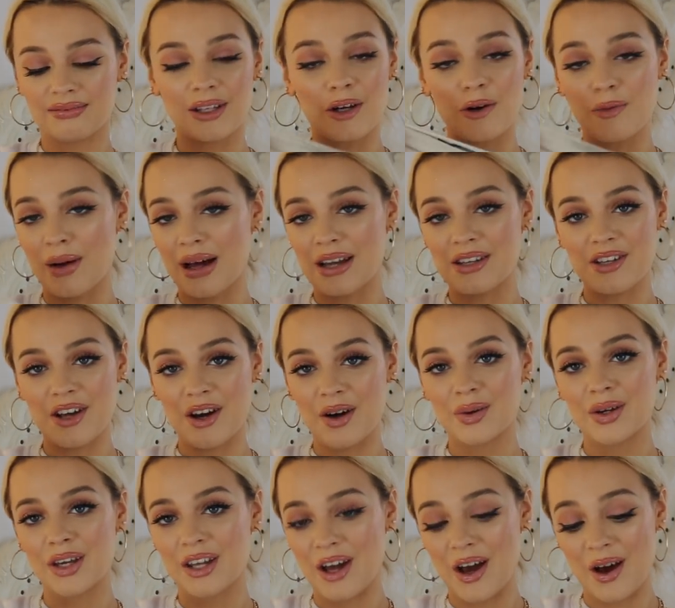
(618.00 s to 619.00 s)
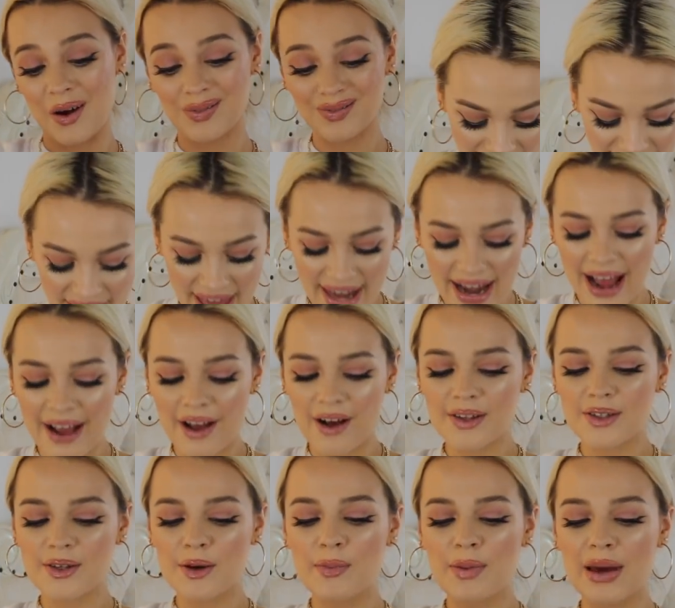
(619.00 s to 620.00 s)
little bandeau, you know. And then I
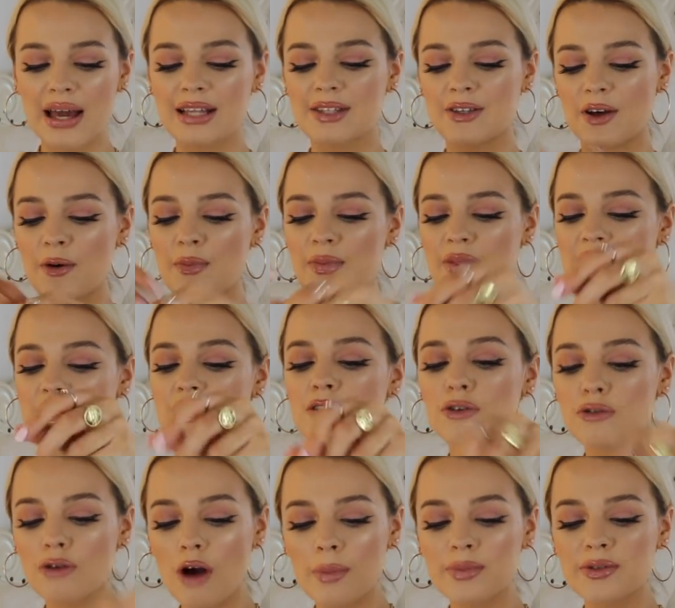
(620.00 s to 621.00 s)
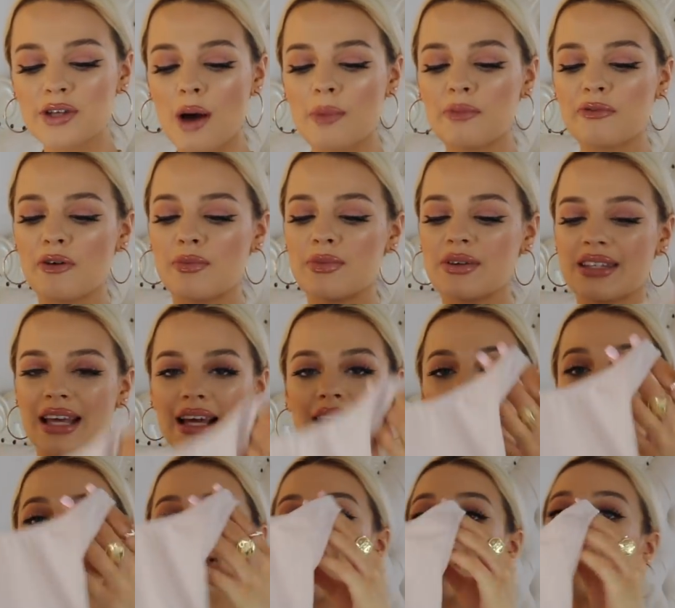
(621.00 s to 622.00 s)
also picked up this crop top from the
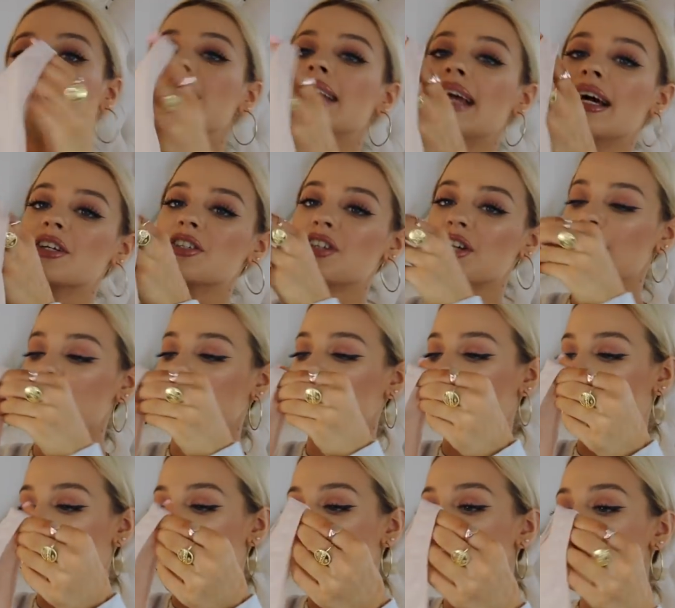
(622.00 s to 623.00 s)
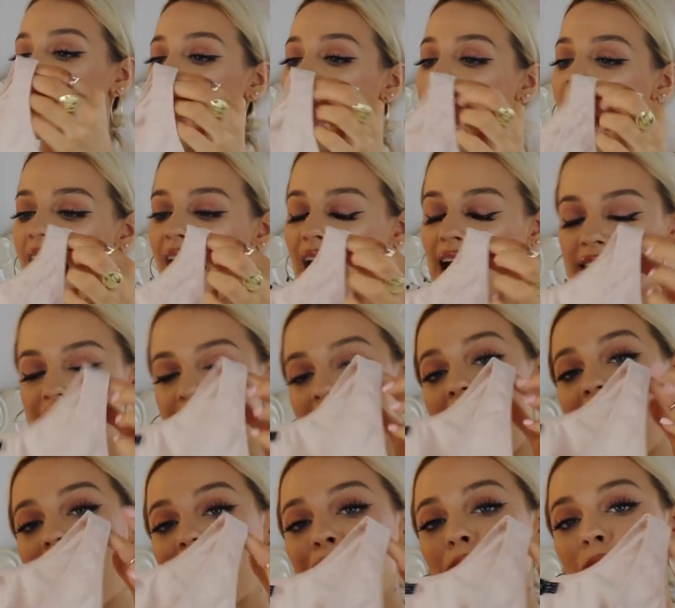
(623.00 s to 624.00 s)
Second Skin collection again, and
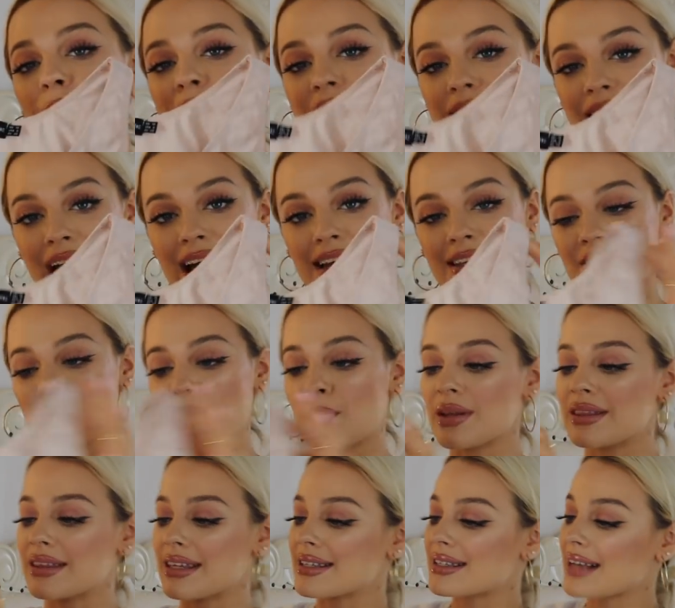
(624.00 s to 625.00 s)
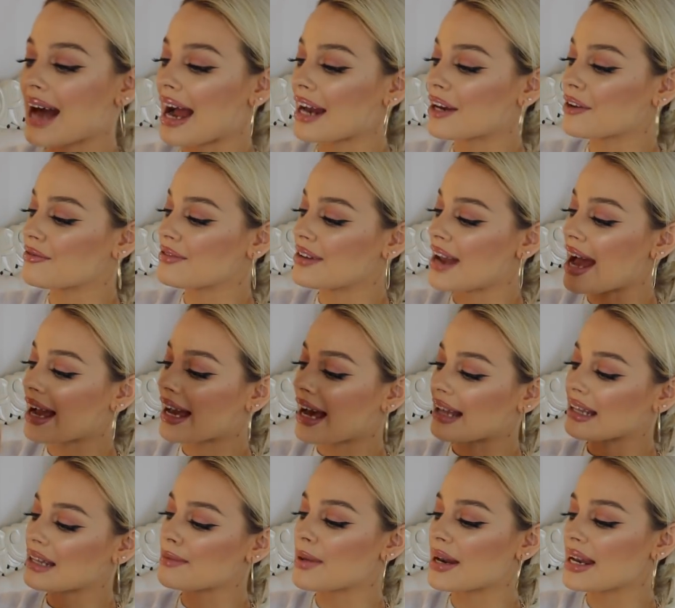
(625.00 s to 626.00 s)
I am obsessed with this kind of neck
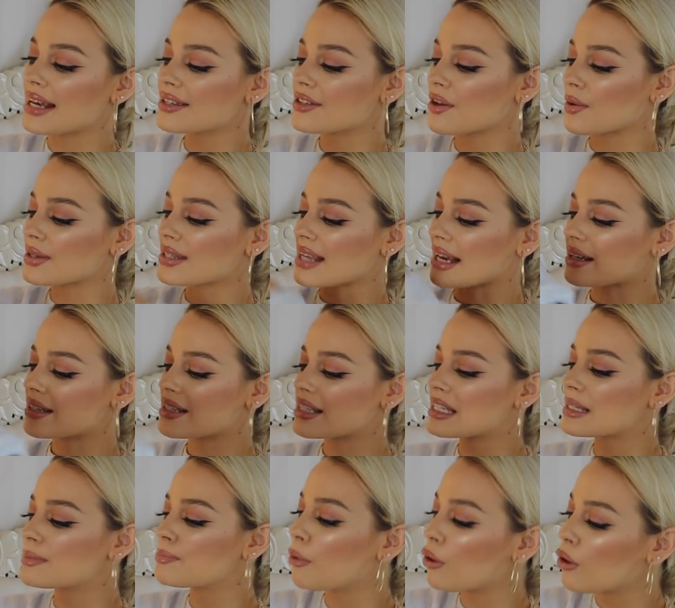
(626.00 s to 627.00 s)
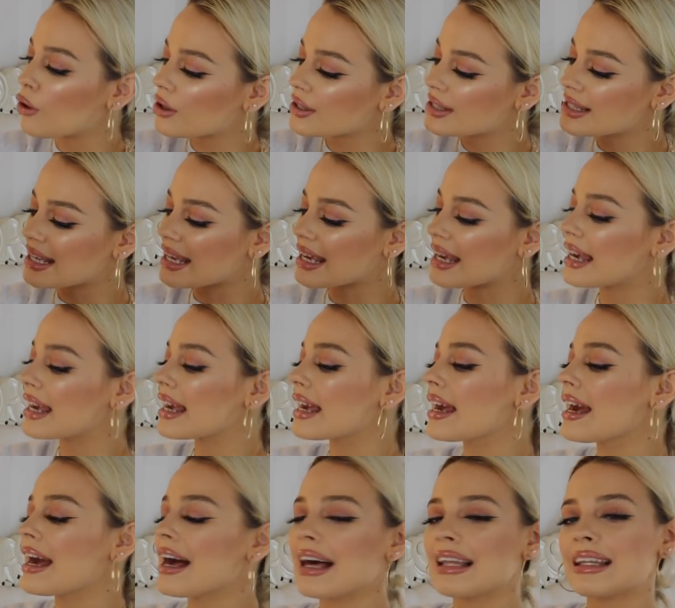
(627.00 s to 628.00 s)
at the minute. So it's like a
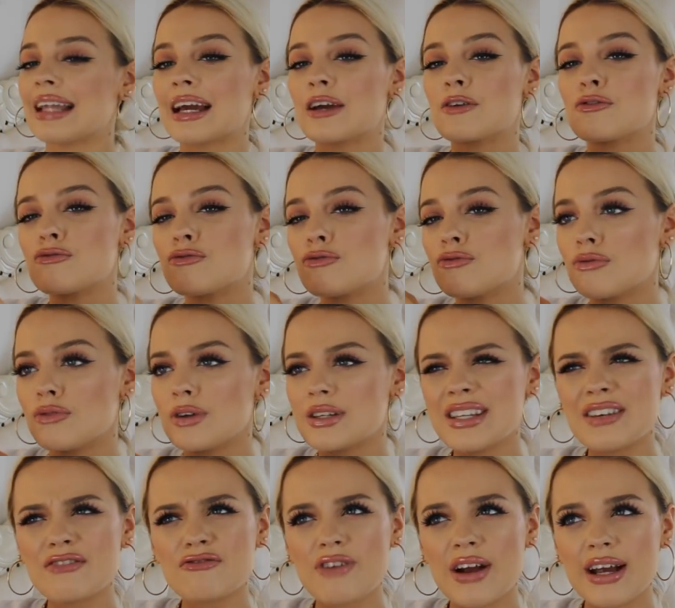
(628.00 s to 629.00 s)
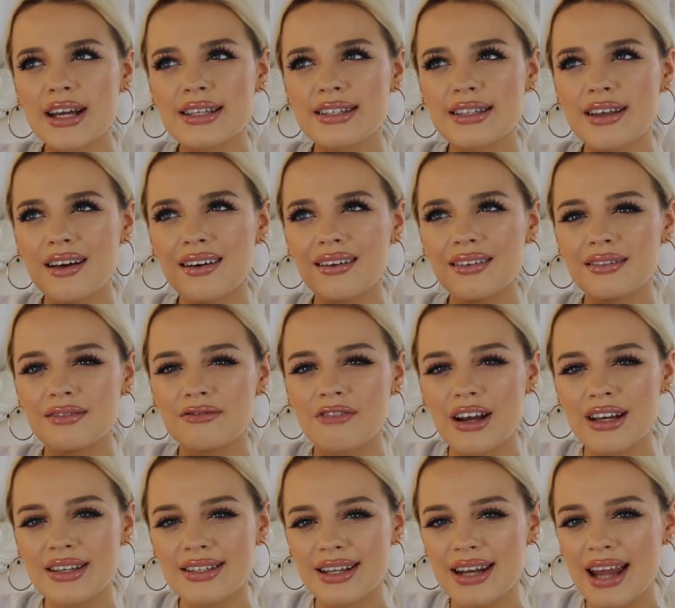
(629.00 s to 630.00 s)
sporty, like, is it racer
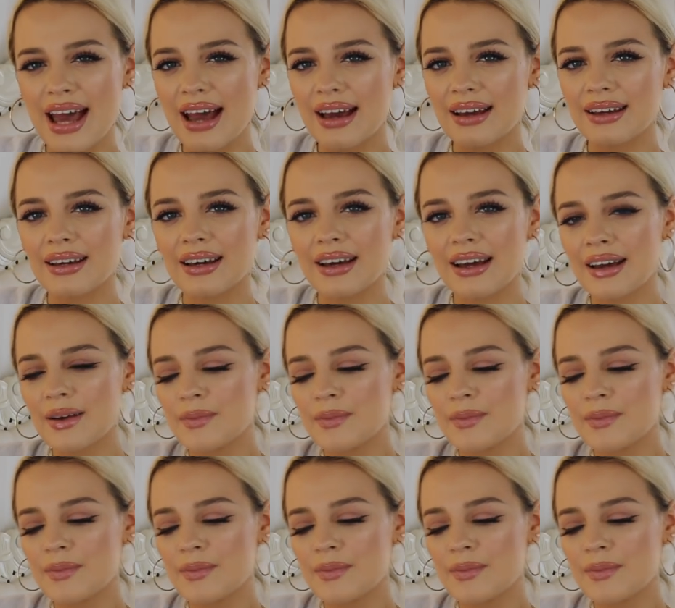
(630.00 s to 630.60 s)
neck?